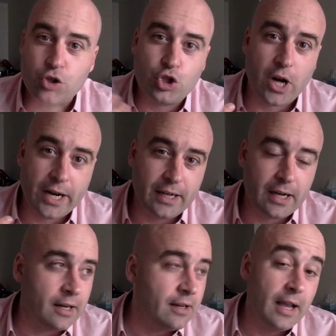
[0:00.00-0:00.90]

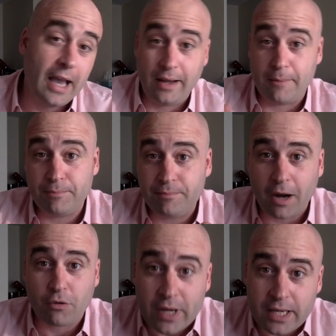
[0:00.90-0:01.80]
China, and by
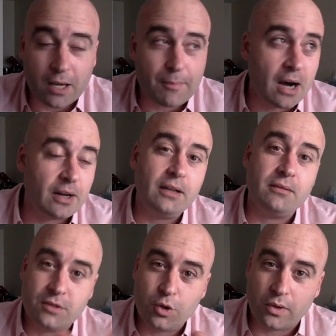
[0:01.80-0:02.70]
reading about
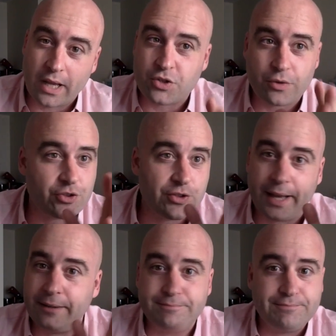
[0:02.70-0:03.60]
it, to a lesser
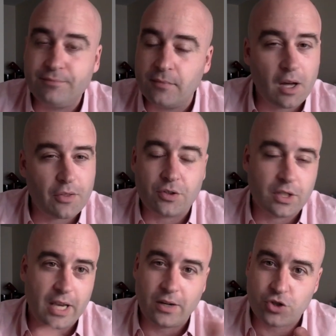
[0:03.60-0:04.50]
extent, other
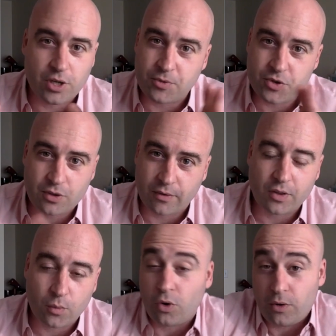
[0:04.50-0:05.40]
dictatorships around
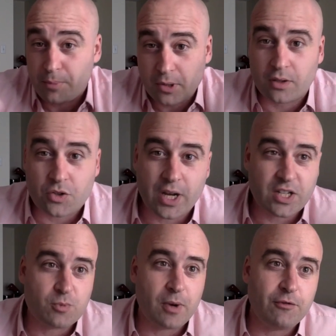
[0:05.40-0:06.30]
the world. Political
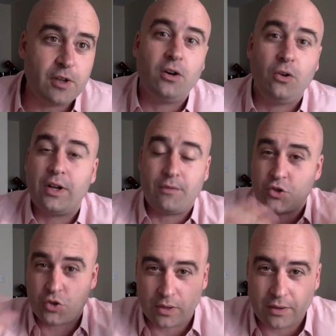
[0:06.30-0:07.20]
science is my field. I've
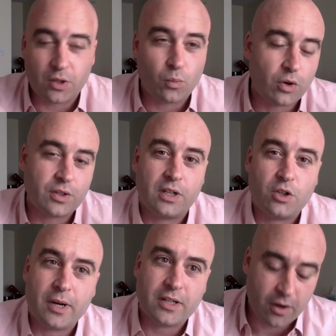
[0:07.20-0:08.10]
also lived and worked in
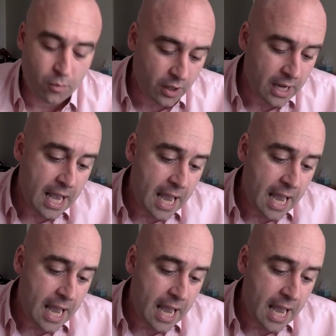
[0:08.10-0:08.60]
humanitarian work.